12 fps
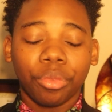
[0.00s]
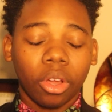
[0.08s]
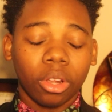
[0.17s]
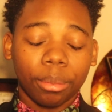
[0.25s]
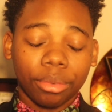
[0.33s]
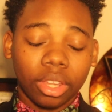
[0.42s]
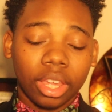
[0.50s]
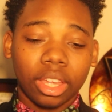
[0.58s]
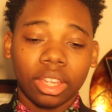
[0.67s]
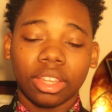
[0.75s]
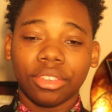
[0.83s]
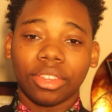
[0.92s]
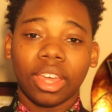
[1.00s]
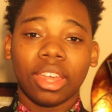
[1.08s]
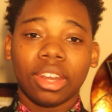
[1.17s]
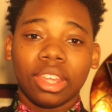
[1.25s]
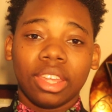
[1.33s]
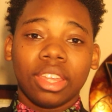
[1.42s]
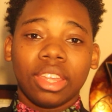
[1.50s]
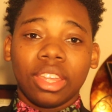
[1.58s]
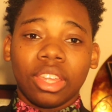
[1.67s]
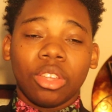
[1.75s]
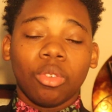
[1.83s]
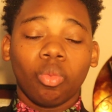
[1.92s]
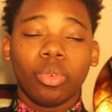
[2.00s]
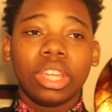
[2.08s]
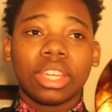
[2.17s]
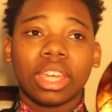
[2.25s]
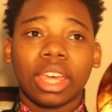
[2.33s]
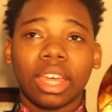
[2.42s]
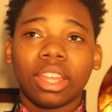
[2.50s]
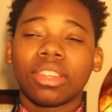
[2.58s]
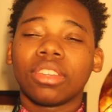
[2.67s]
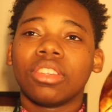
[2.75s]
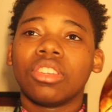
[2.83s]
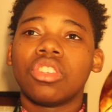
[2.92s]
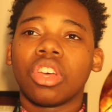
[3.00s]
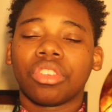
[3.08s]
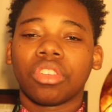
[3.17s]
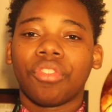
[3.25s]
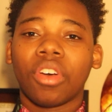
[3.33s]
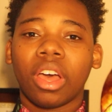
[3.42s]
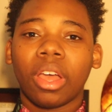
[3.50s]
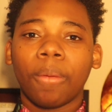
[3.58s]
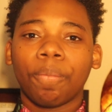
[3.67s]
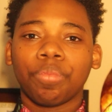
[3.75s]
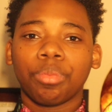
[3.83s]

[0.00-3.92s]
All I'm saying is that we can't justify